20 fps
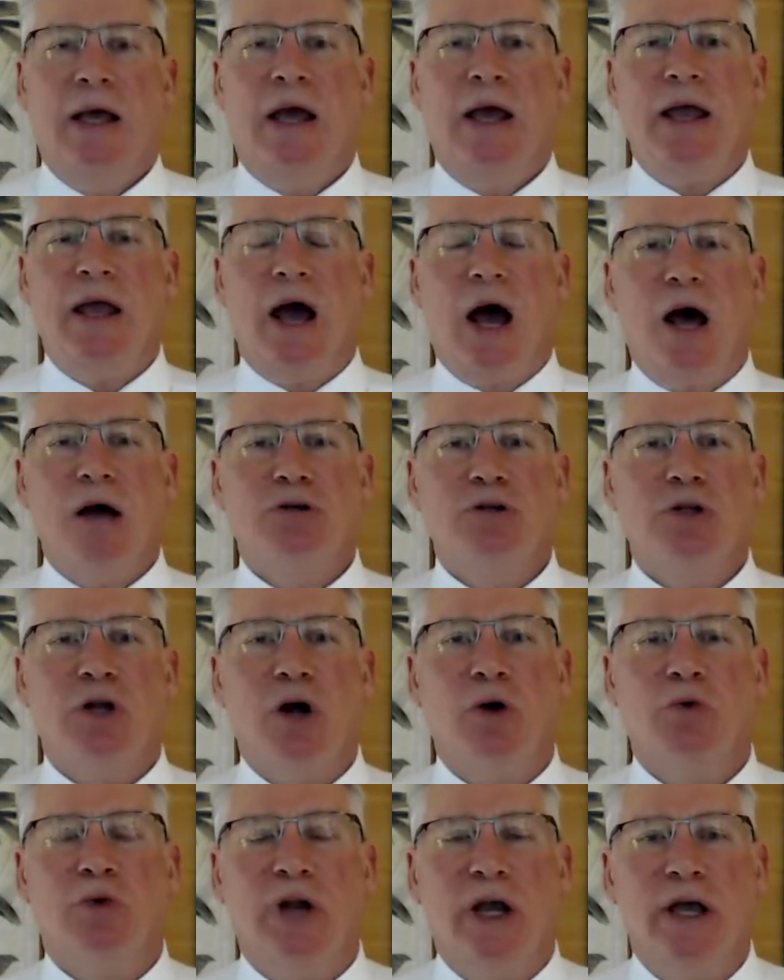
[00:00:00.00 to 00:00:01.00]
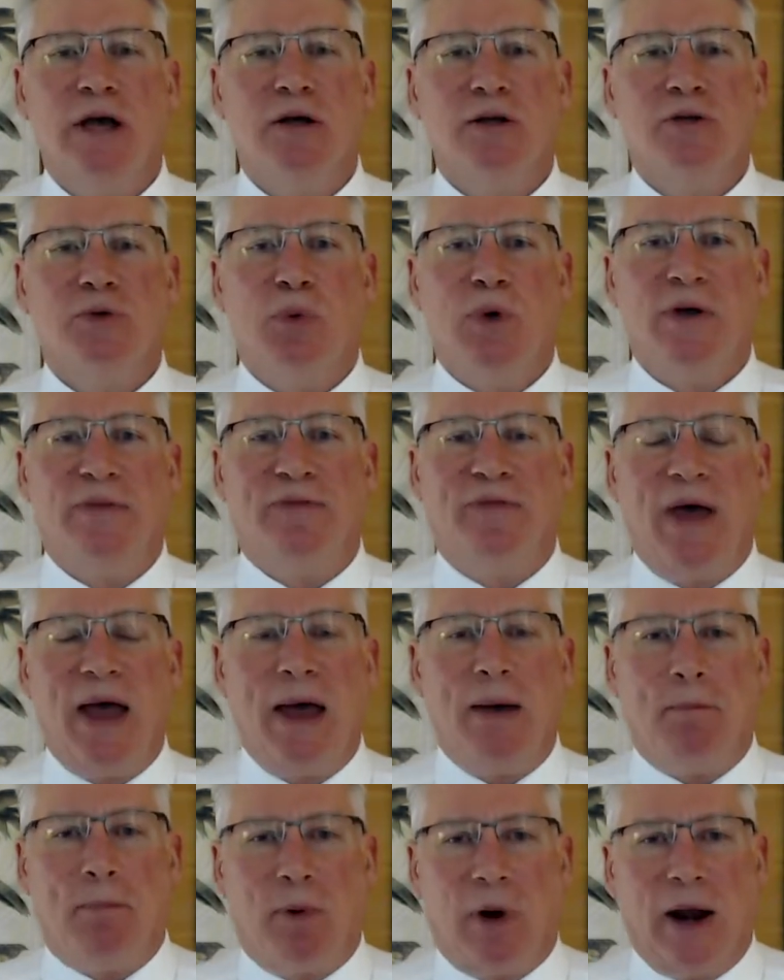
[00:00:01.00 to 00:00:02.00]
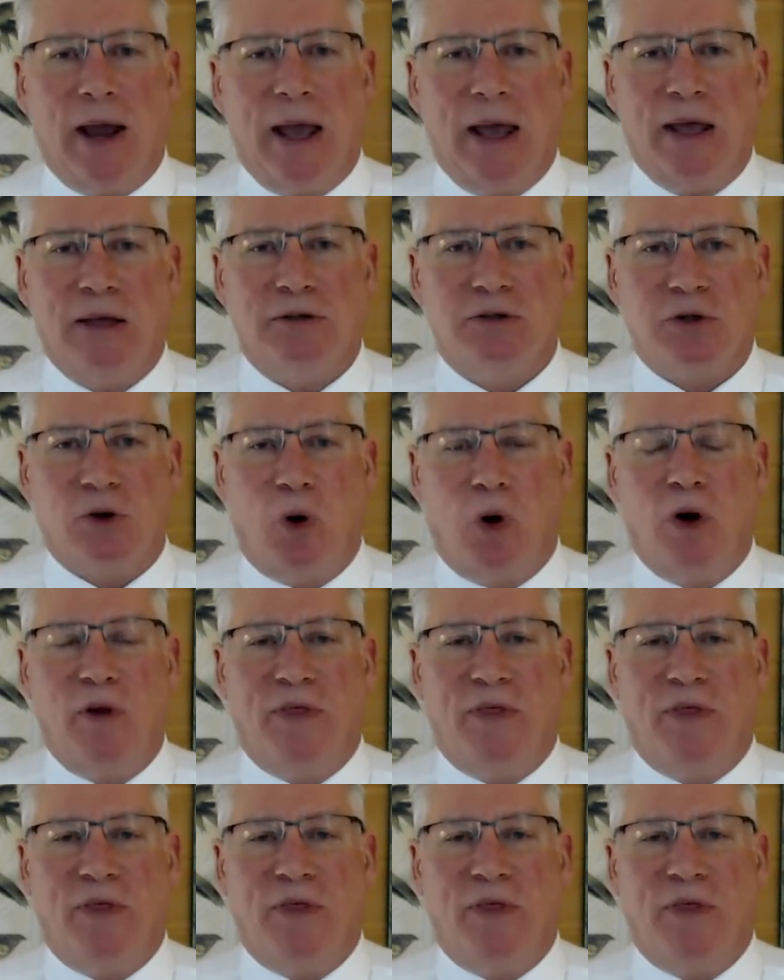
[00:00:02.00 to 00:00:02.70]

also deals with that branch or